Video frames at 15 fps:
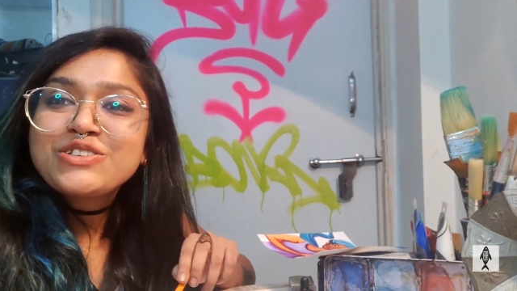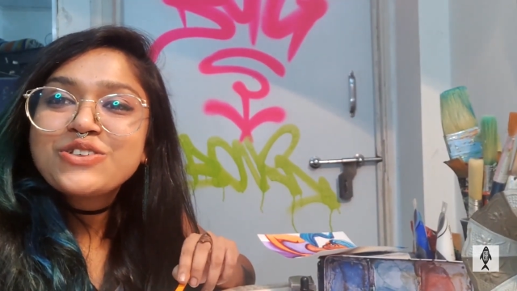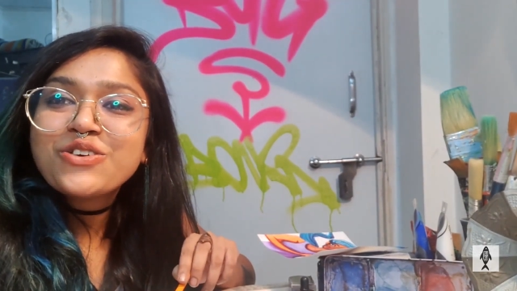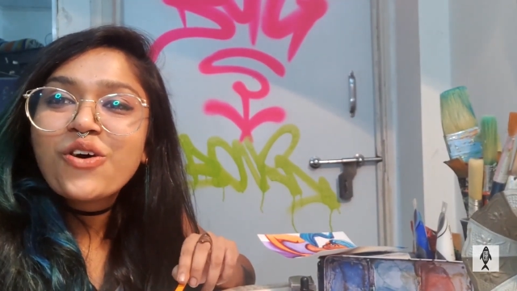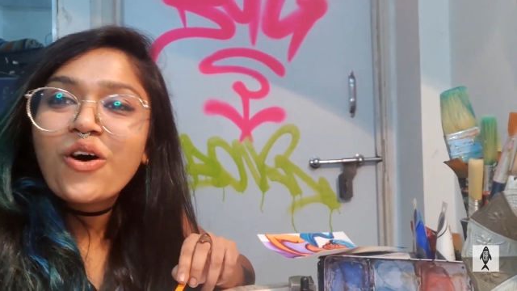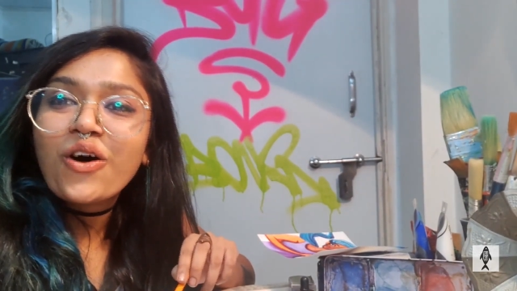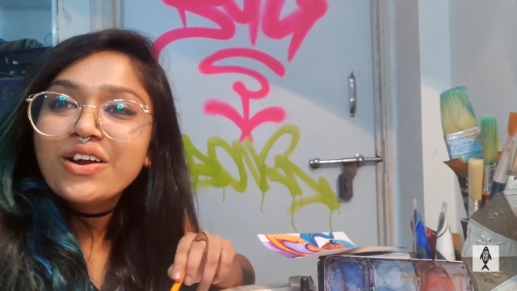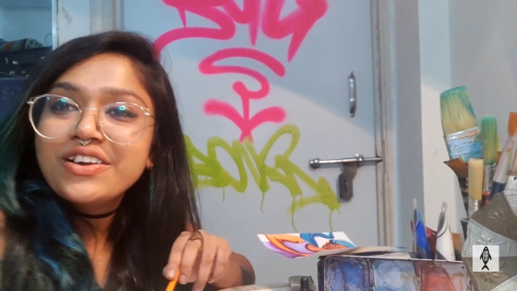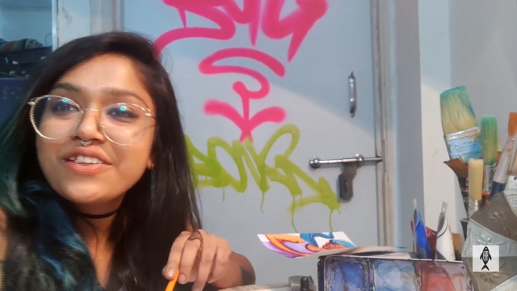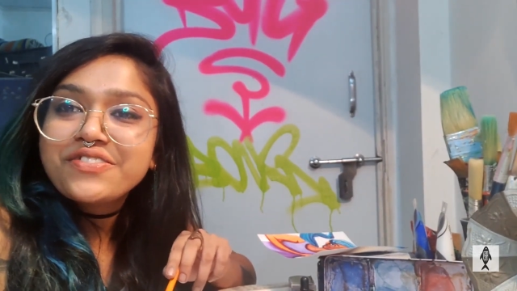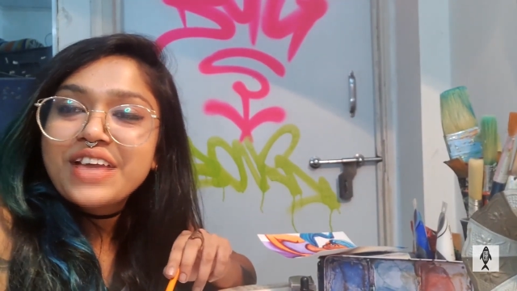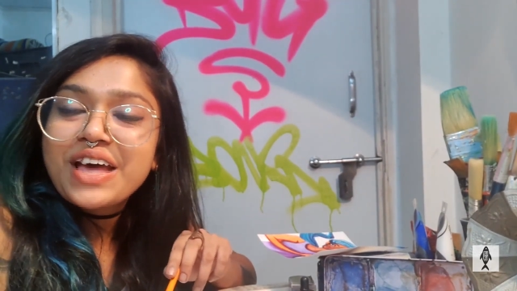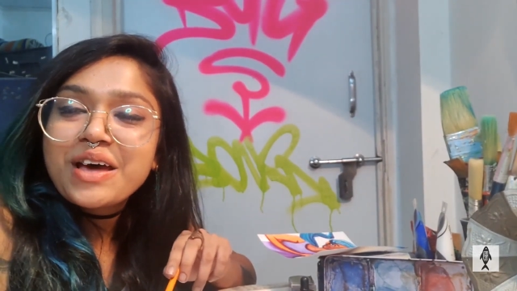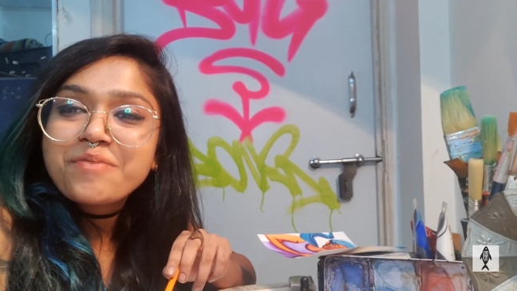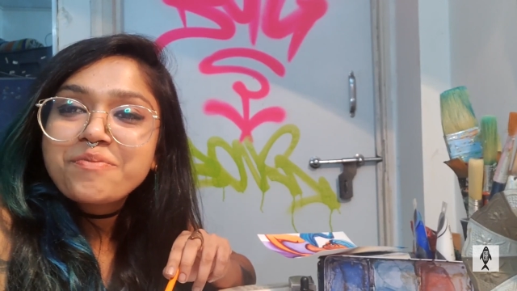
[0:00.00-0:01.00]
So all
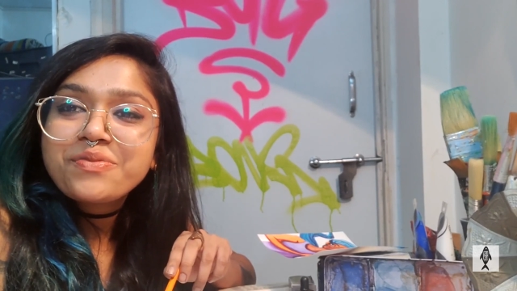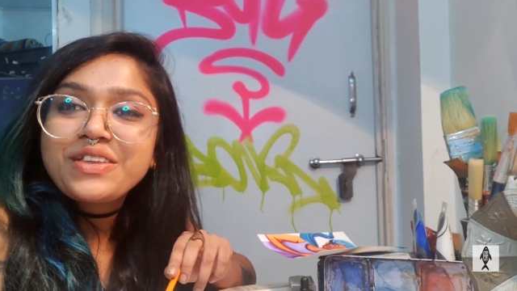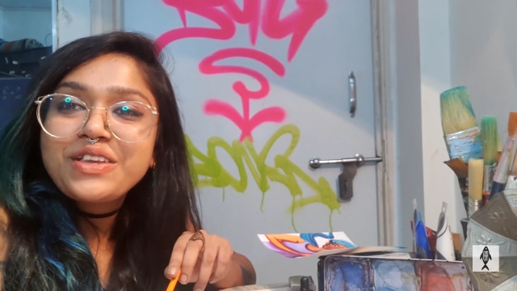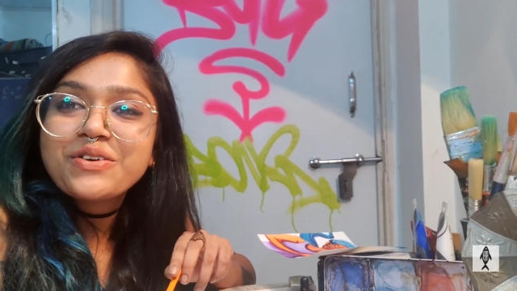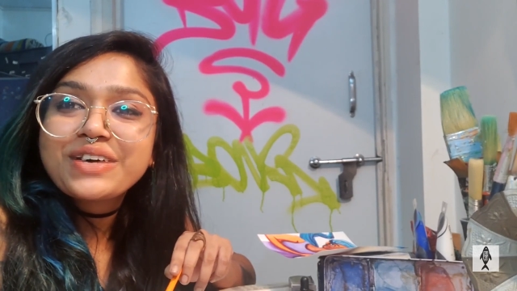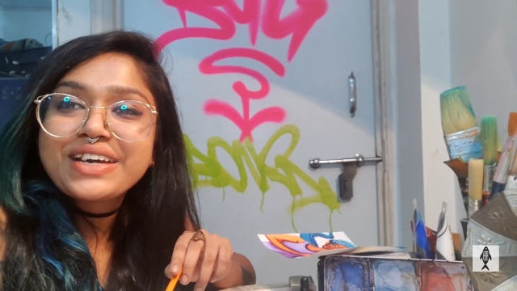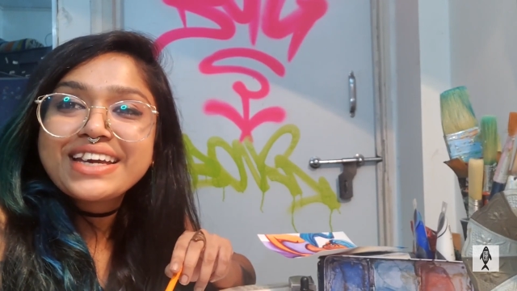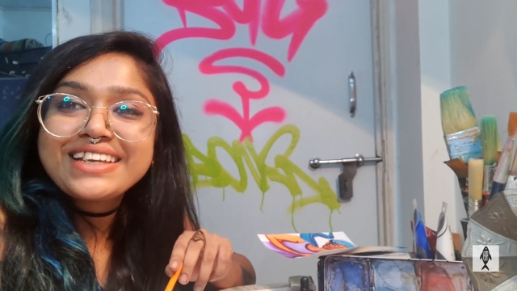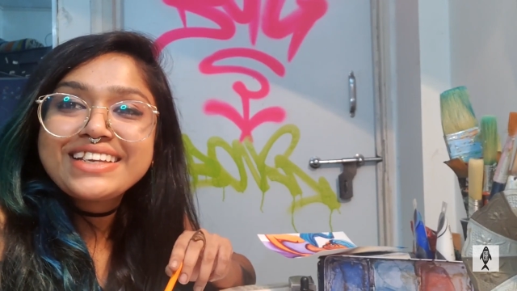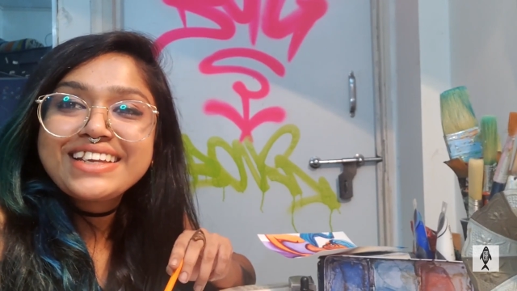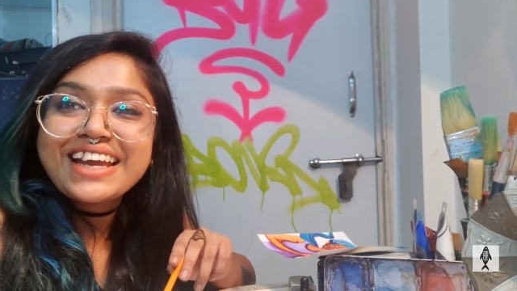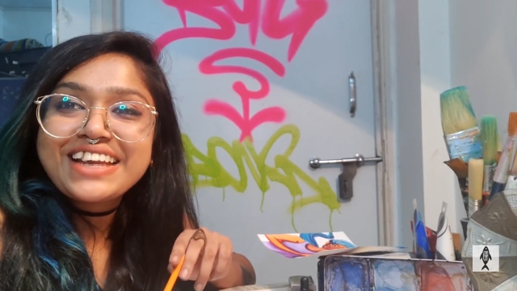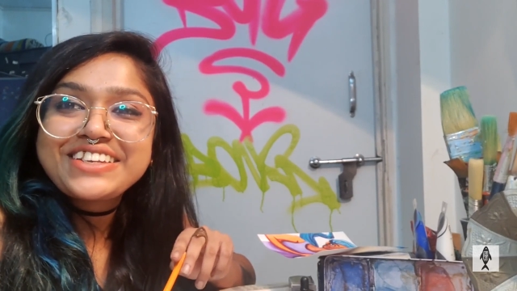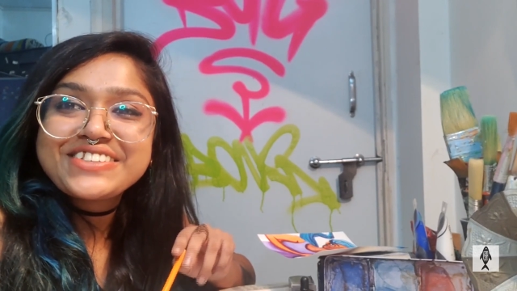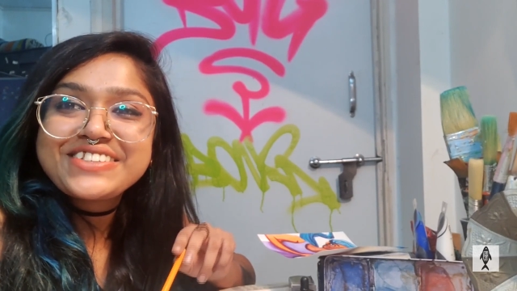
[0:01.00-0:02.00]
of them you
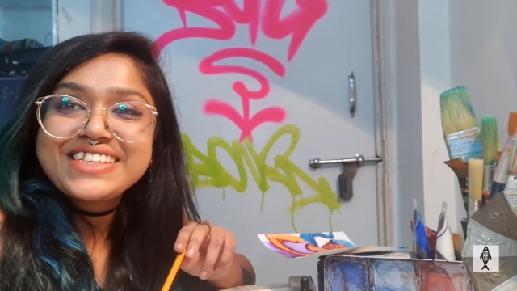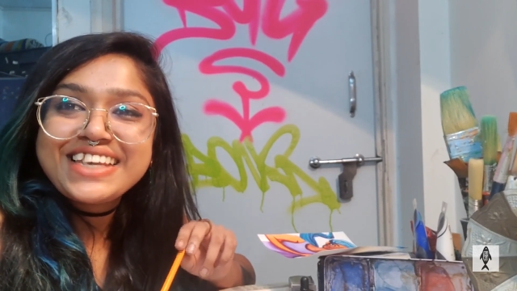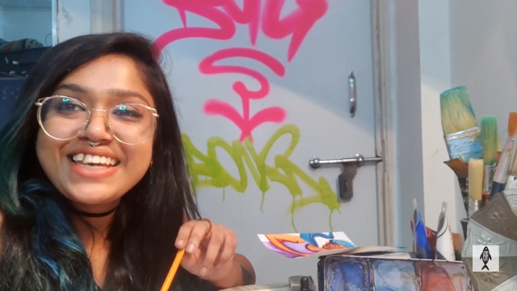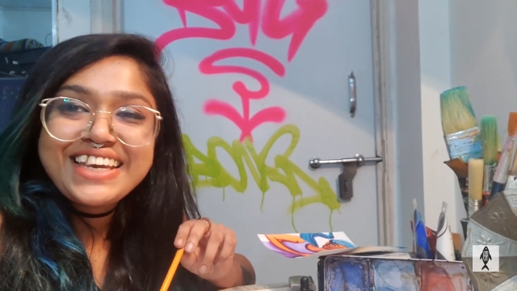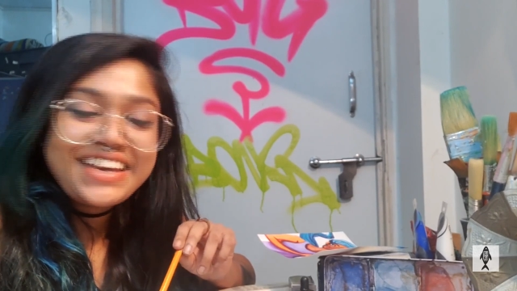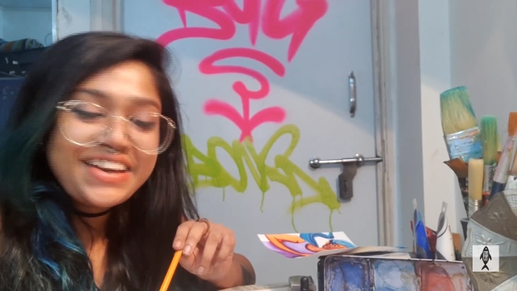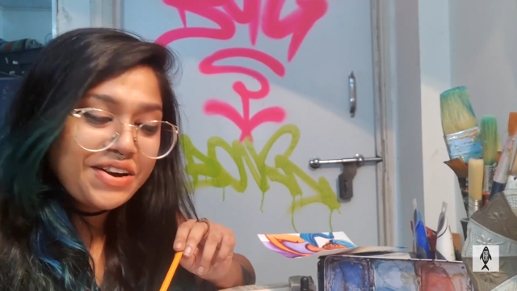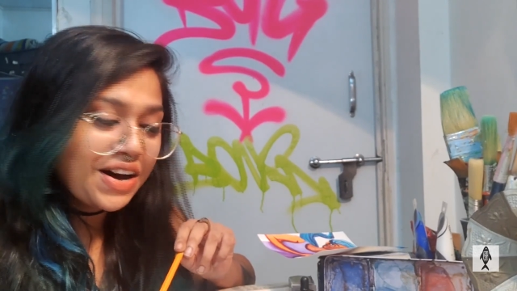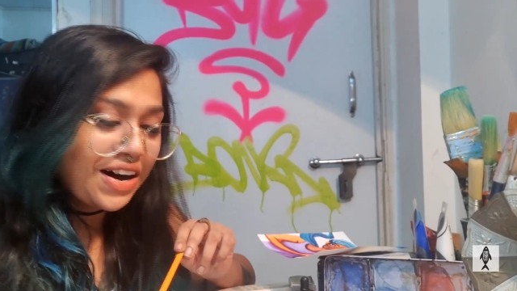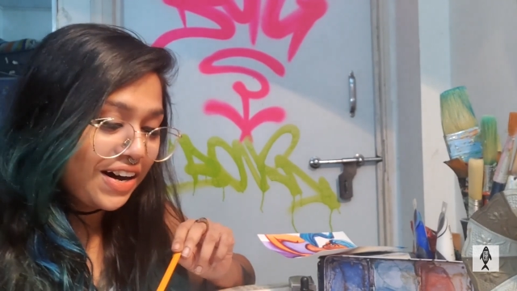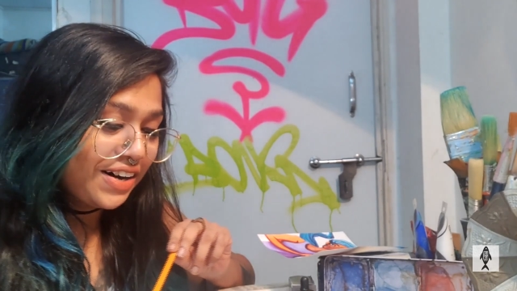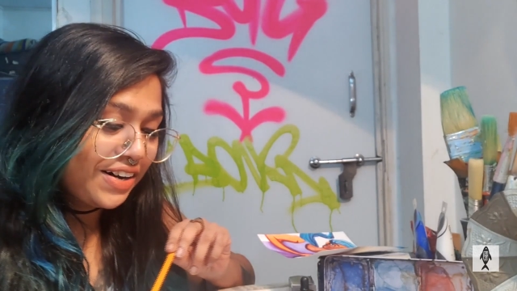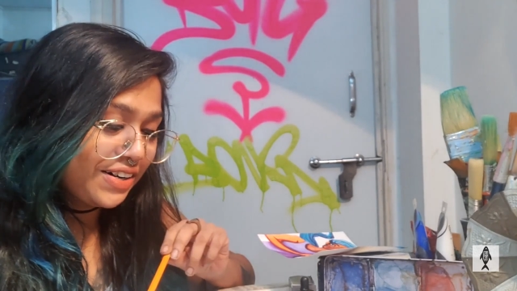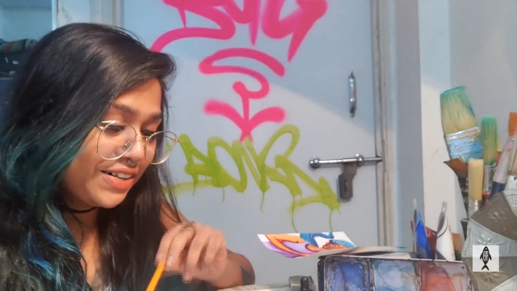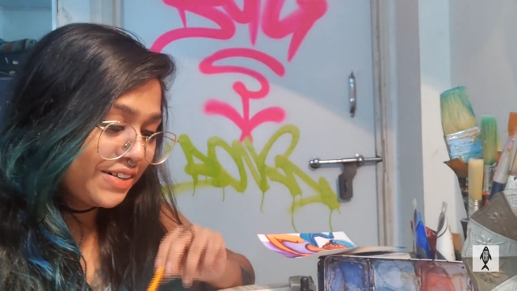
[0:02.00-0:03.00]
can get to see
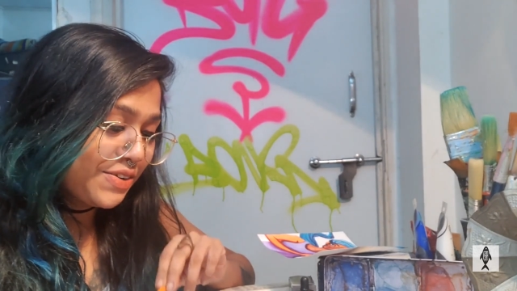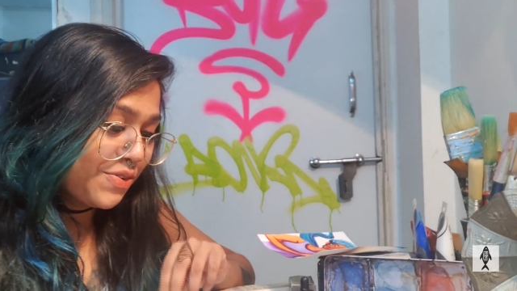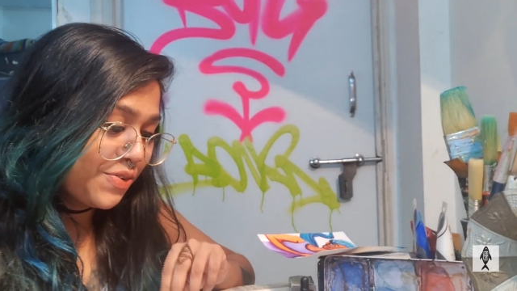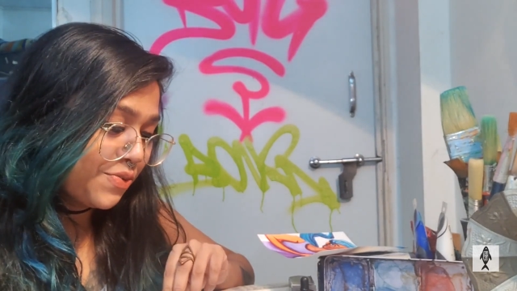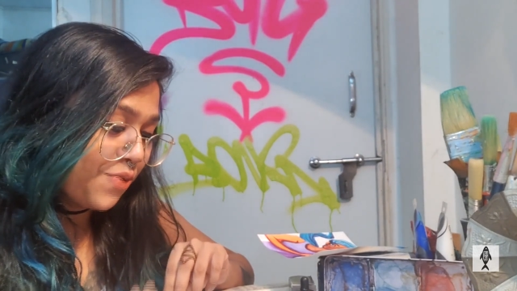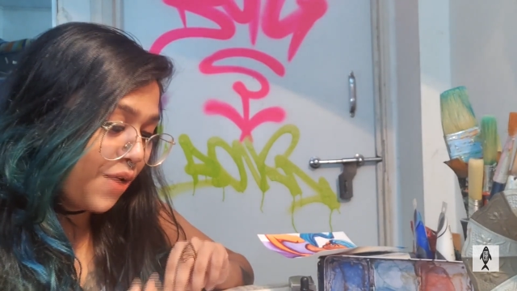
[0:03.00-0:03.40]
uh,